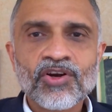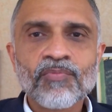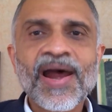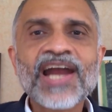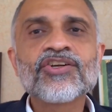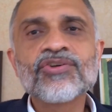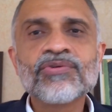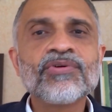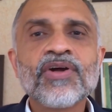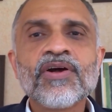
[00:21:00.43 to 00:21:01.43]
back
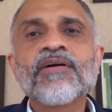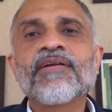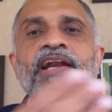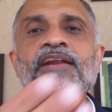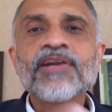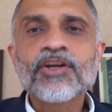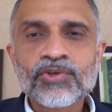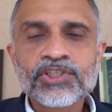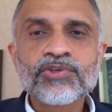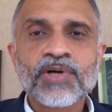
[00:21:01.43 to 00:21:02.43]
to relatively
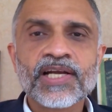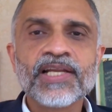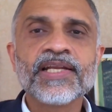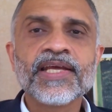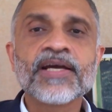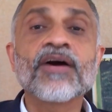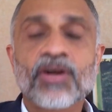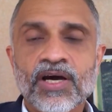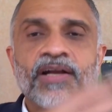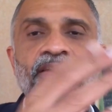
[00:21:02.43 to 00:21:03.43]
closer to her learning
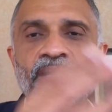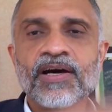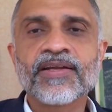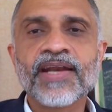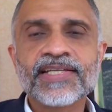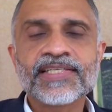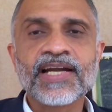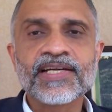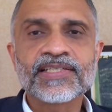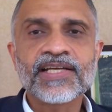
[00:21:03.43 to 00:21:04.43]
or her grade
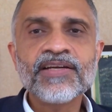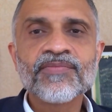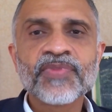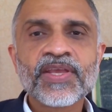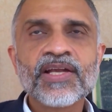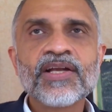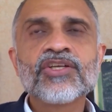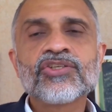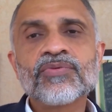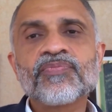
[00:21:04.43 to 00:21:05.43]
standards, right?
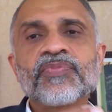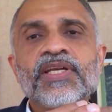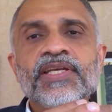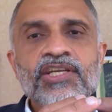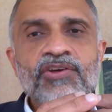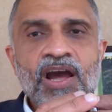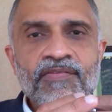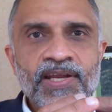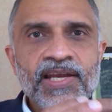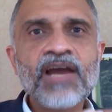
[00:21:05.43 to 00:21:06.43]
So, did you
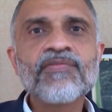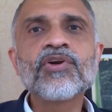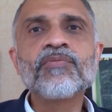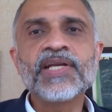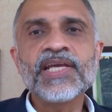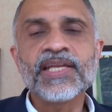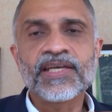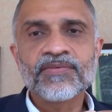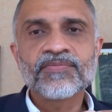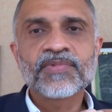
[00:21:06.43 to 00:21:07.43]
really have good
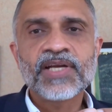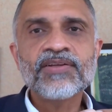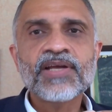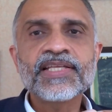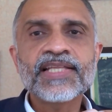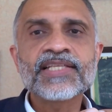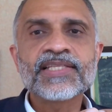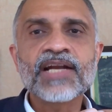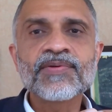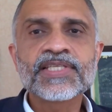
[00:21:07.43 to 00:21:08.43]
material? Right? I think
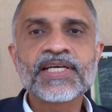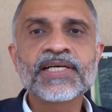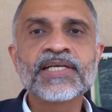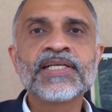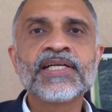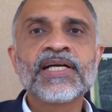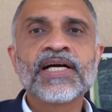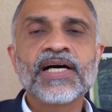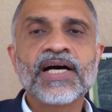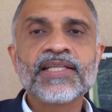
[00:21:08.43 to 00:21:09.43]
that was the
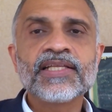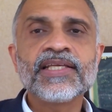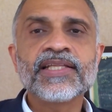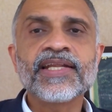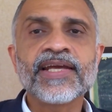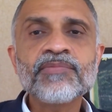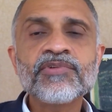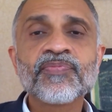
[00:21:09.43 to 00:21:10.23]
other thing that helped.